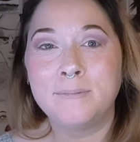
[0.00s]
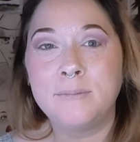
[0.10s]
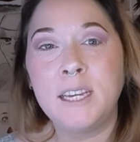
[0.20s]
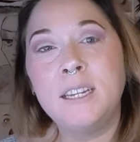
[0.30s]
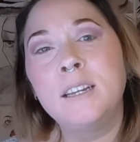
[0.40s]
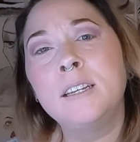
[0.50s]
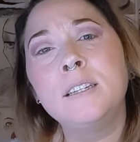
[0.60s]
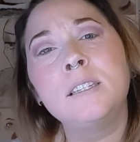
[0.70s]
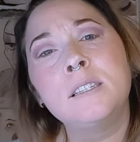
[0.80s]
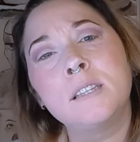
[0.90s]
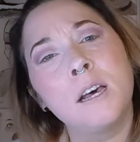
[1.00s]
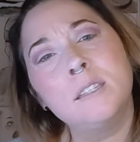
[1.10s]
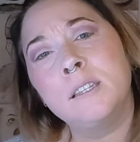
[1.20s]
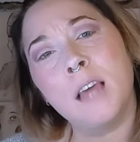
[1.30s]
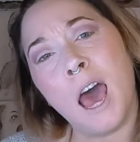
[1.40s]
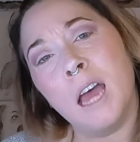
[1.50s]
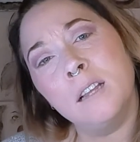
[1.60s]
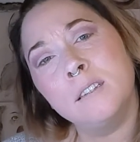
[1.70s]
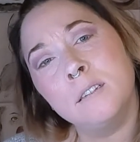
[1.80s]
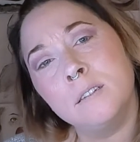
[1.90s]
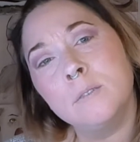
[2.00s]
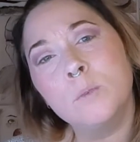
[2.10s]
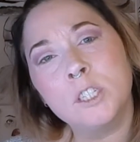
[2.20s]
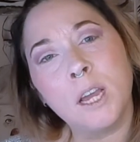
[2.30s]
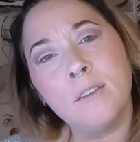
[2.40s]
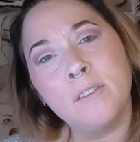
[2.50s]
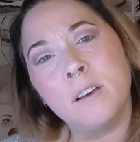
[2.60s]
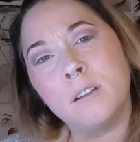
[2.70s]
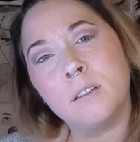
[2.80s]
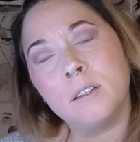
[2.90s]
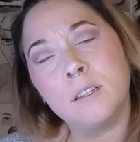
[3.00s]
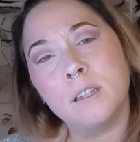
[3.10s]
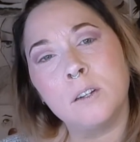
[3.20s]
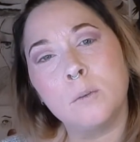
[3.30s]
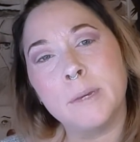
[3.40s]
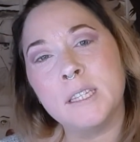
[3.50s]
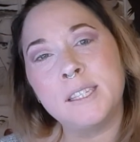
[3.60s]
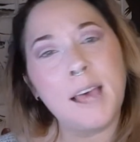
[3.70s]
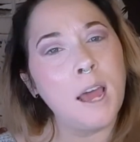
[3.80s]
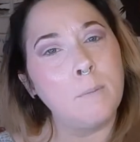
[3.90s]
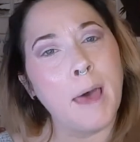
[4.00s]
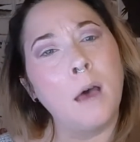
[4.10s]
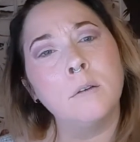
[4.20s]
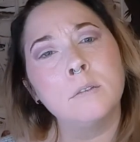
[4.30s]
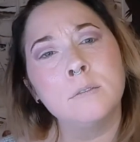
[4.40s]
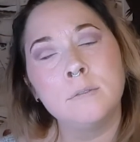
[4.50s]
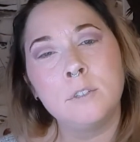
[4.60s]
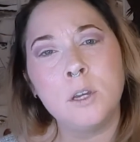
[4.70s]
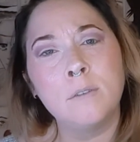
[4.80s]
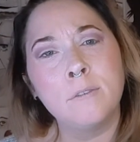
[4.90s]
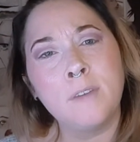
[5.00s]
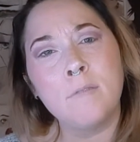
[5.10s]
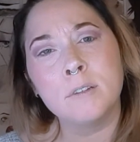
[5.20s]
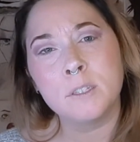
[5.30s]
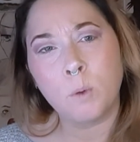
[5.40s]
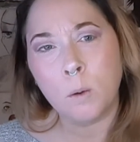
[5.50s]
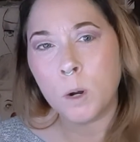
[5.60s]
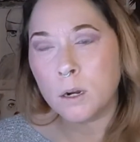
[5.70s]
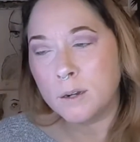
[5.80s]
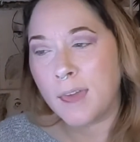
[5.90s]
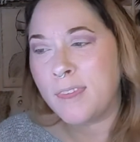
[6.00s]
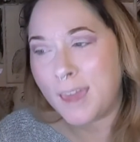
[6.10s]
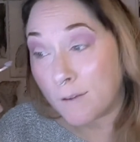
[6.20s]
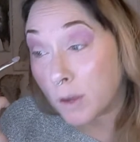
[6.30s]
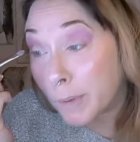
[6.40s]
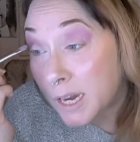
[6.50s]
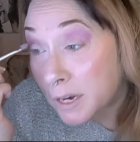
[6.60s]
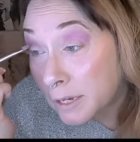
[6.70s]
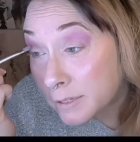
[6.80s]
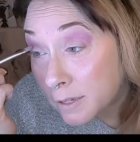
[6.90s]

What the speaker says: they didn't discuss that, which I feel a little bit sad about. Do you have a favorite swear word? I think everybody does. I